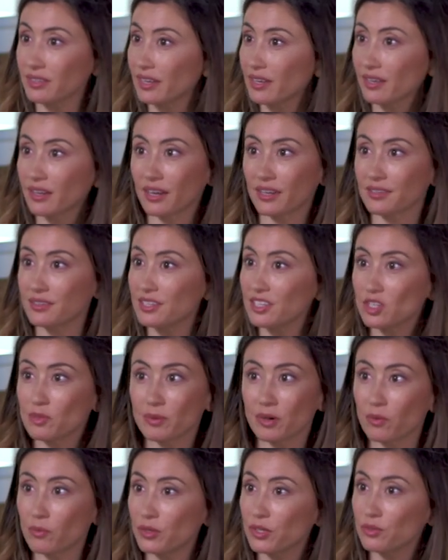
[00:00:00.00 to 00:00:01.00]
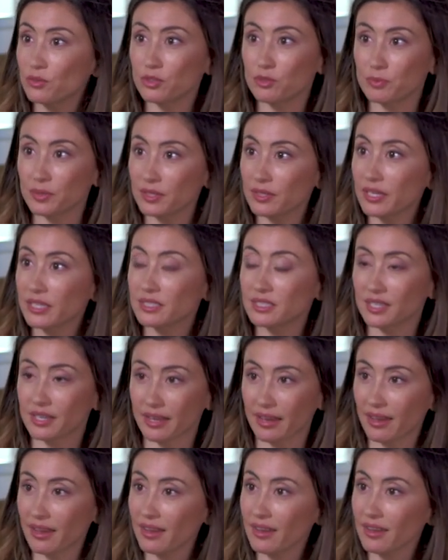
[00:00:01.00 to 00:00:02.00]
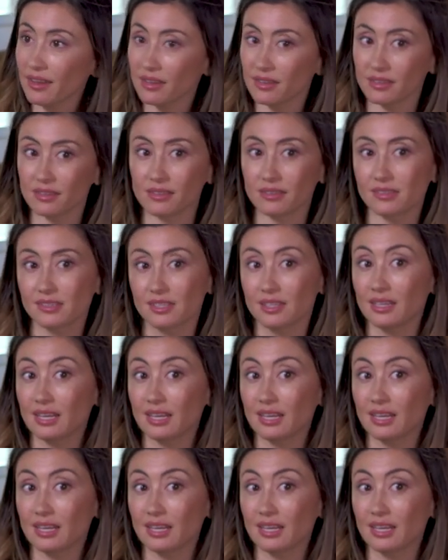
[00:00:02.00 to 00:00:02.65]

Like I think about what it would be like today and